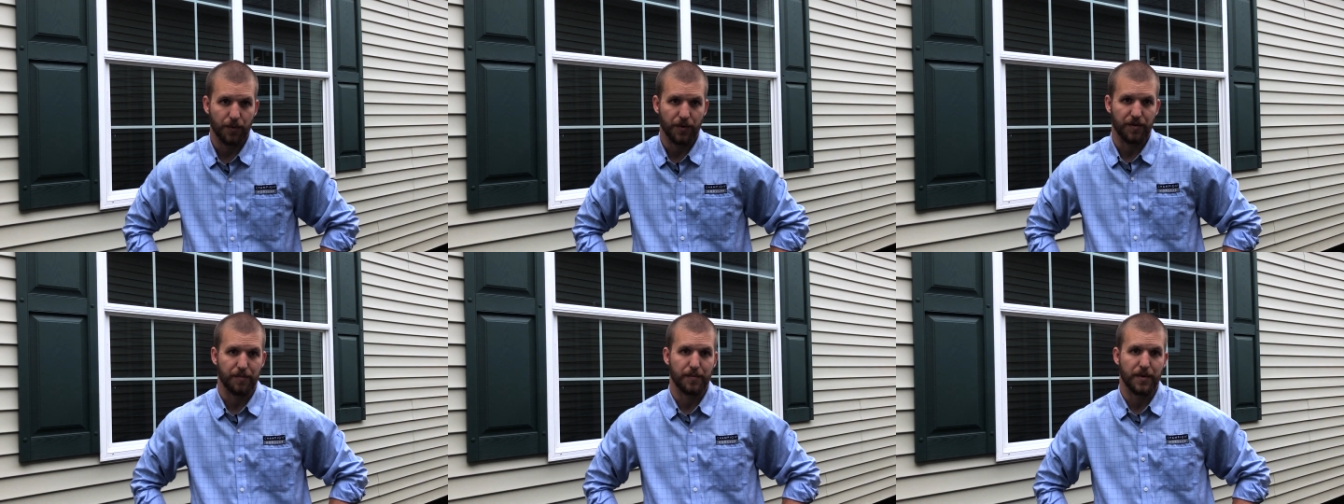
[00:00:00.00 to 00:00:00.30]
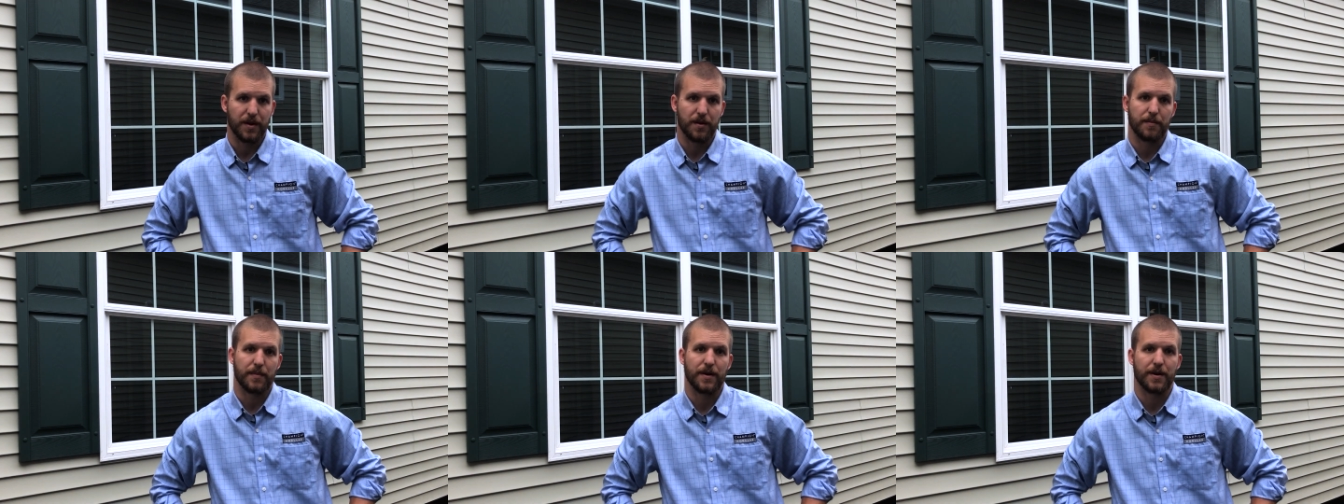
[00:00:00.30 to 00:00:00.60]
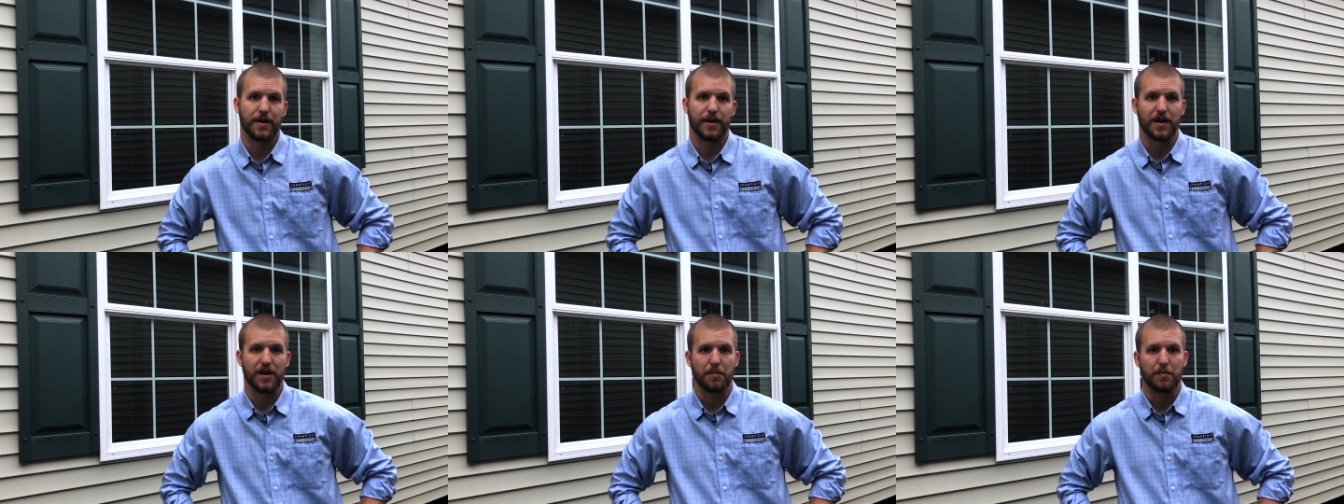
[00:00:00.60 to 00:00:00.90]
with
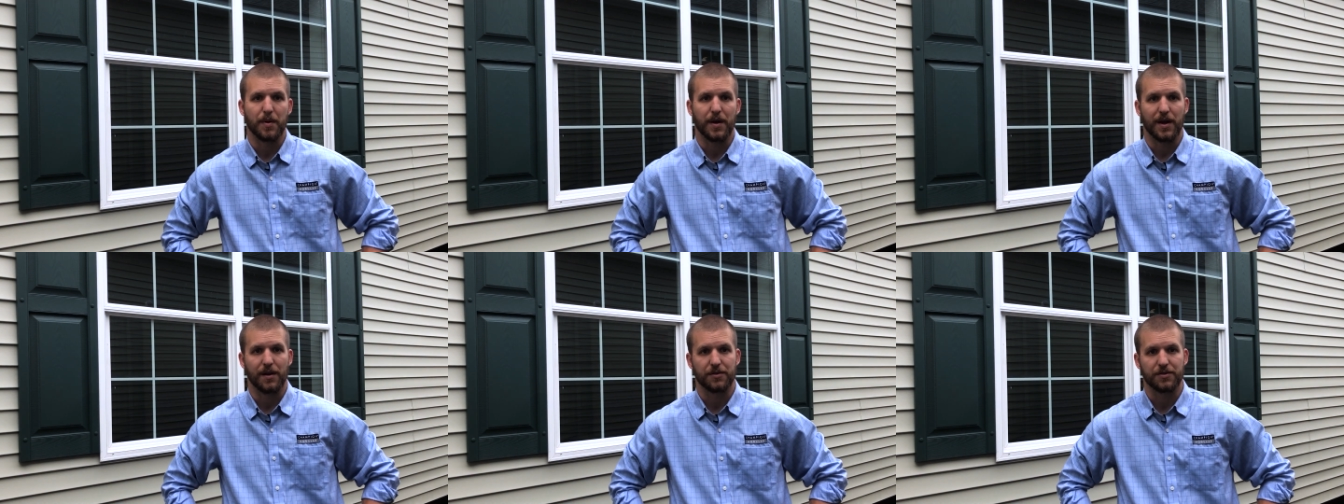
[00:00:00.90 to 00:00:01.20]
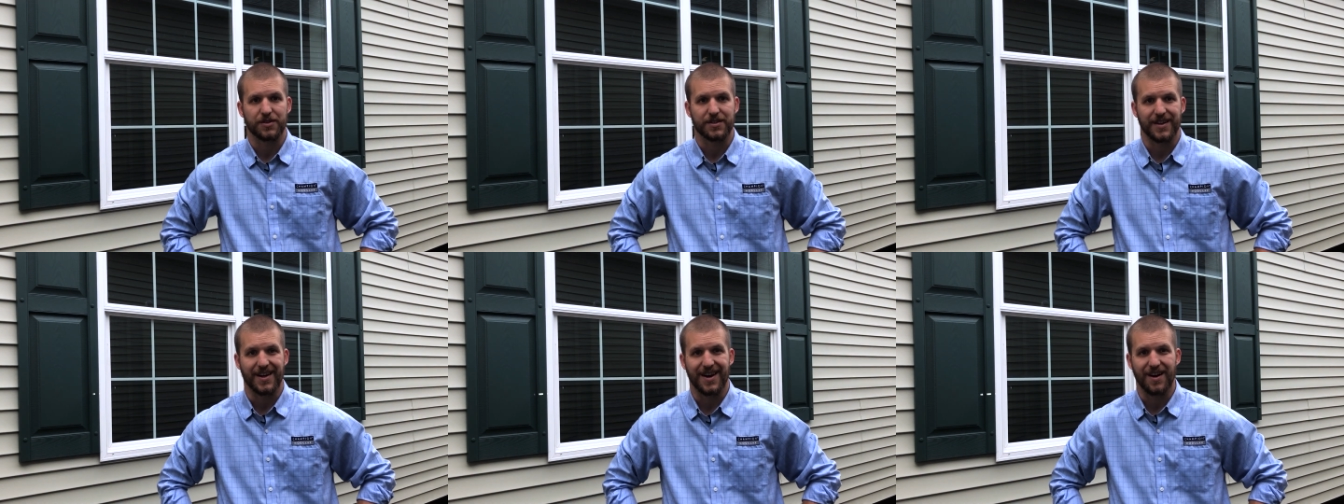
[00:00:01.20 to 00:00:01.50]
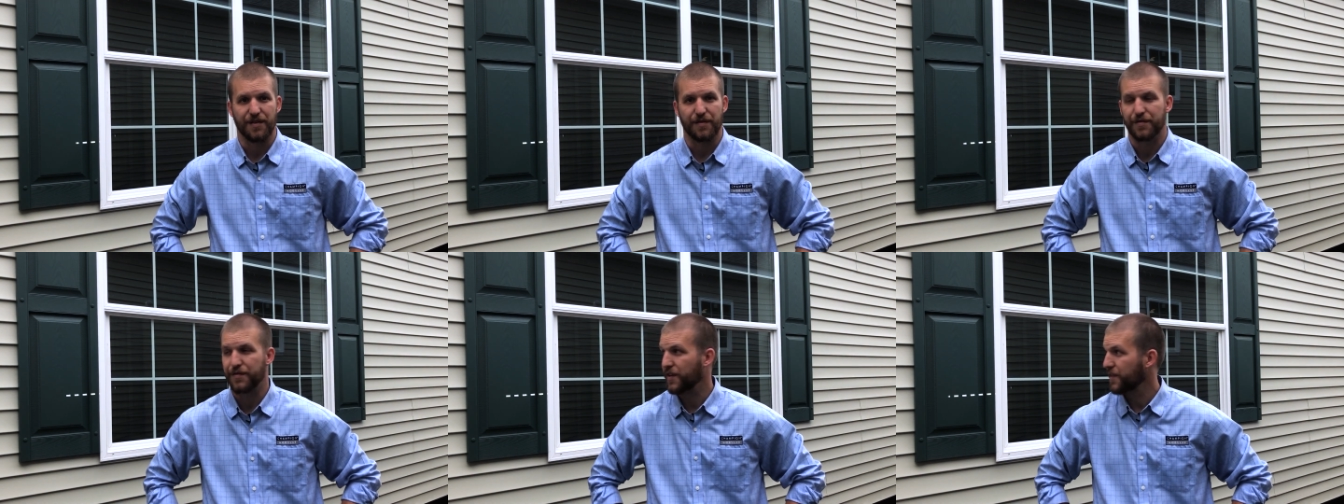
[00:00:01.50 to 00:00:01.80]
Mid-American panel
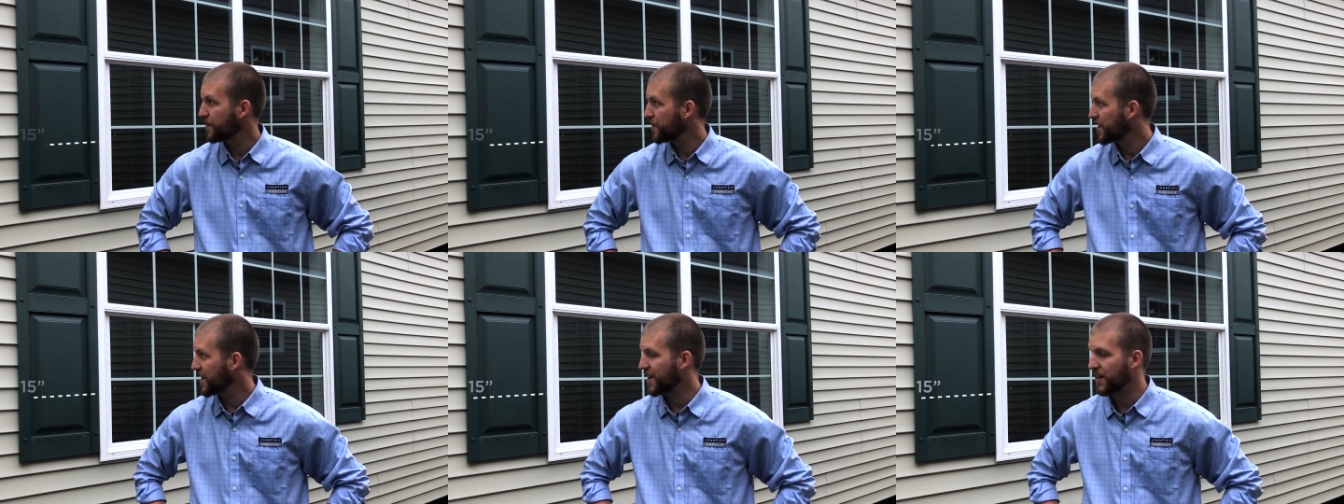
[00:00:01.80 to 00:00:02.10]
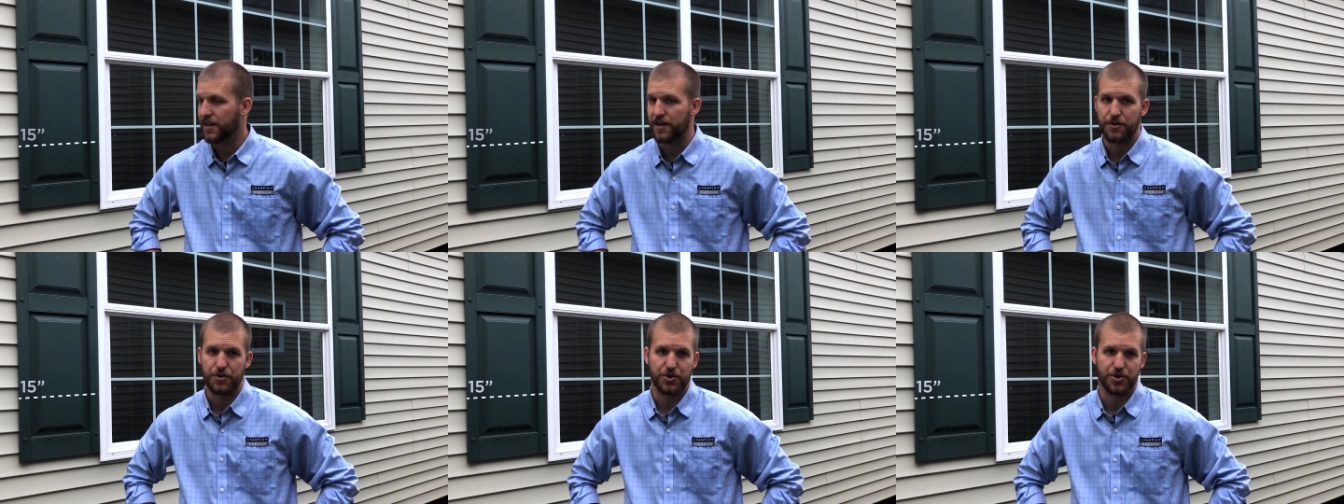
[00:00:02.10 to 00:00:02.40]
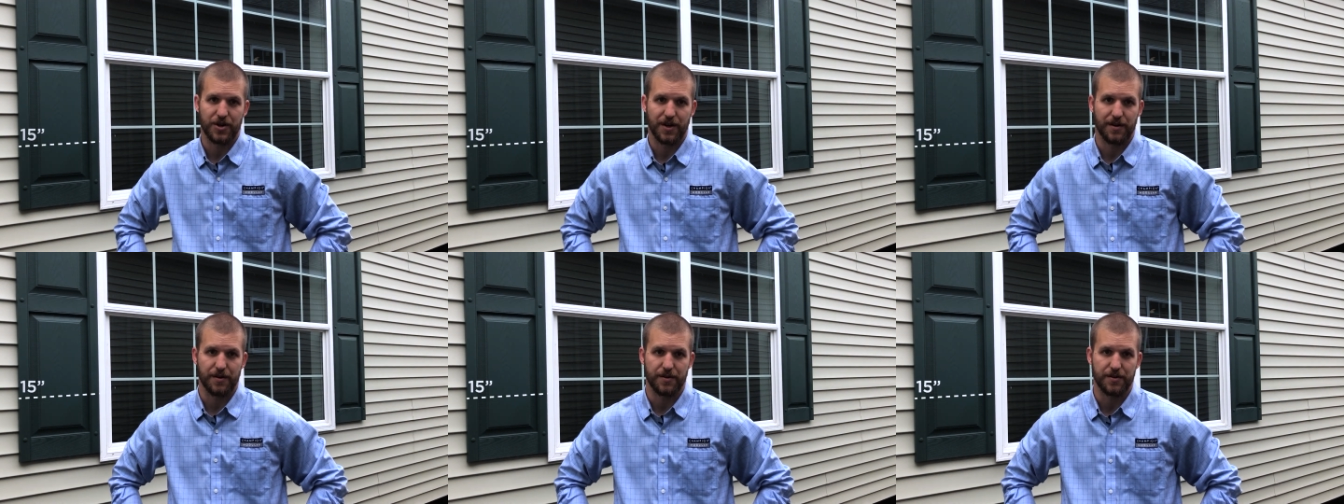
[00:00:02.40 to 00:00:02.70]
style 15-inch
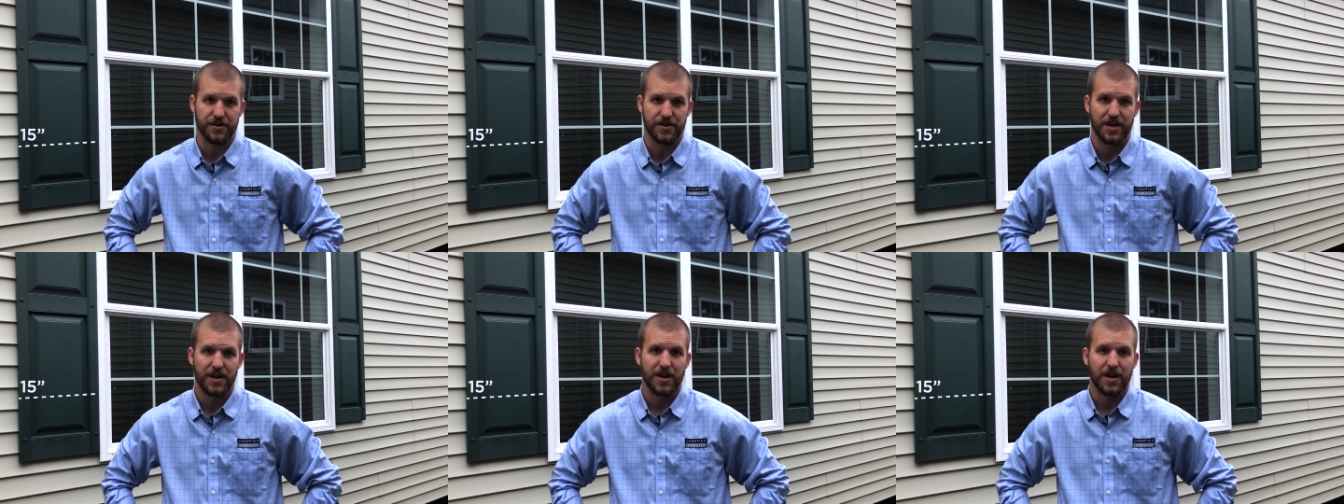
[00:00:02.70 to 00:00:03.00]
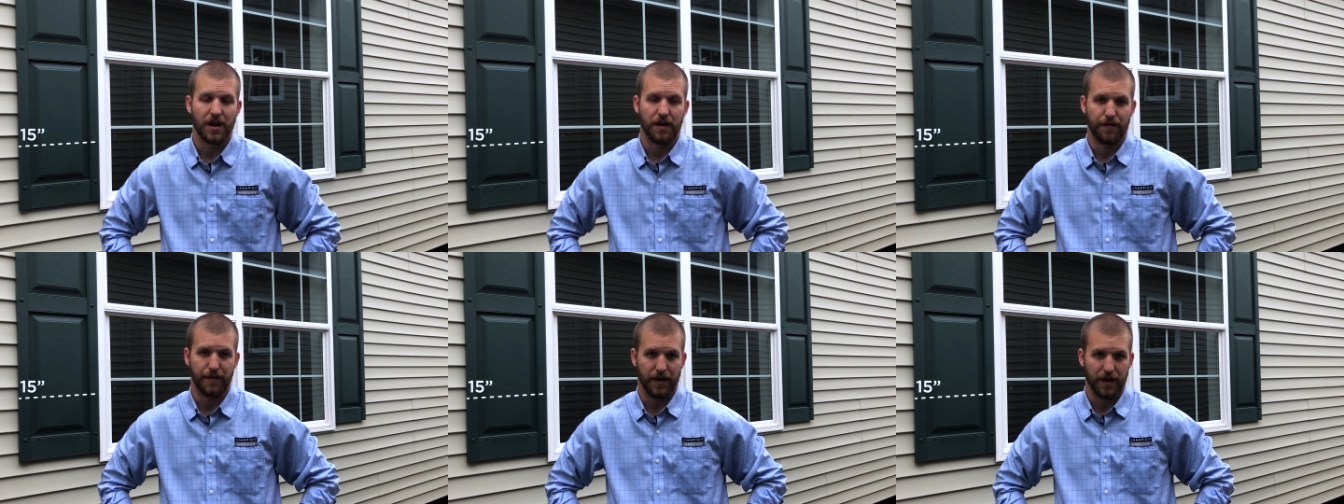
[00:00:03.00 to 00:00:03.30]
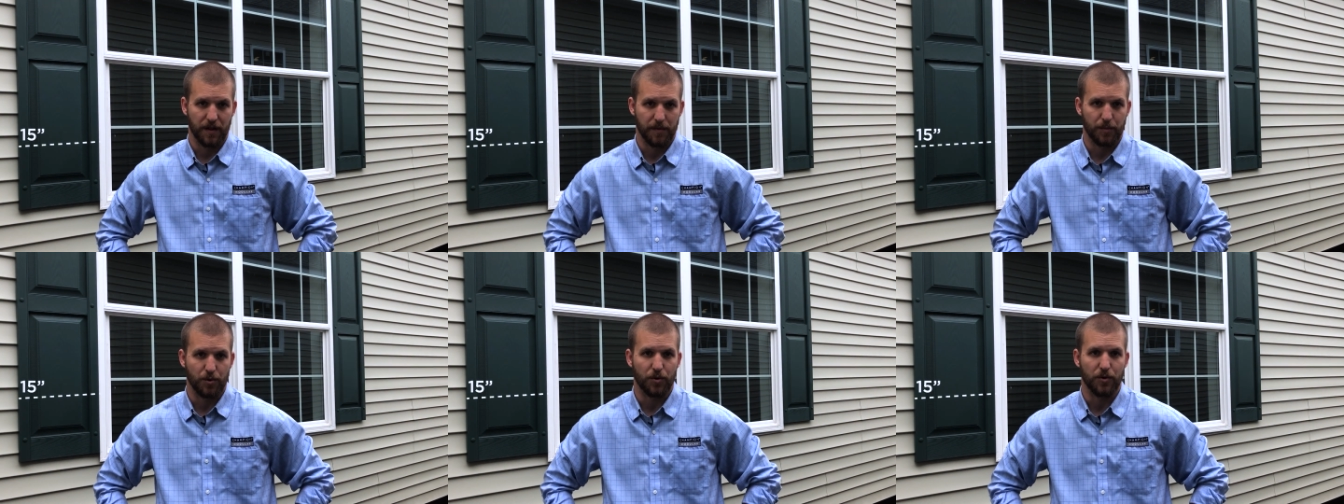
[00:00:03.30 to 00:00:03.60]
shutters
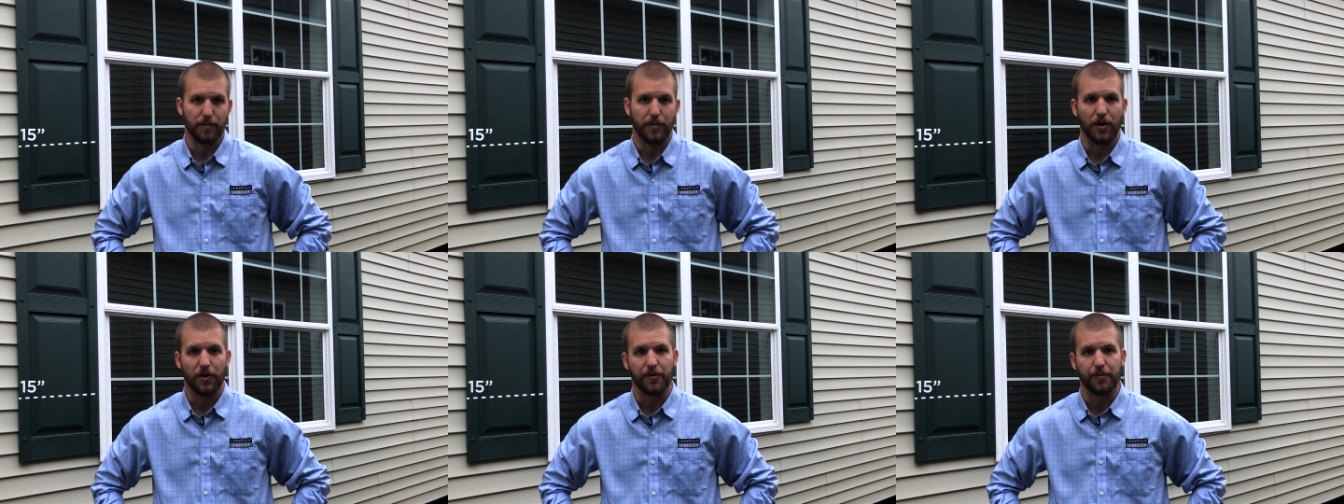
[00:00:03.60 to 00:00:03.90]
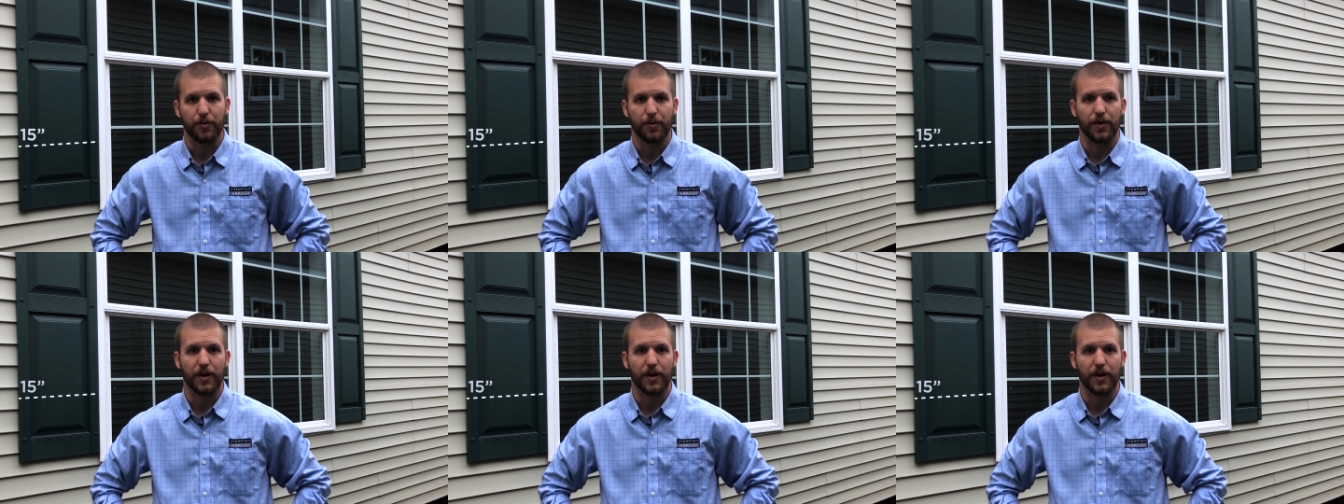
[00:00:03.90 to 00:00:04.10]
available in multiple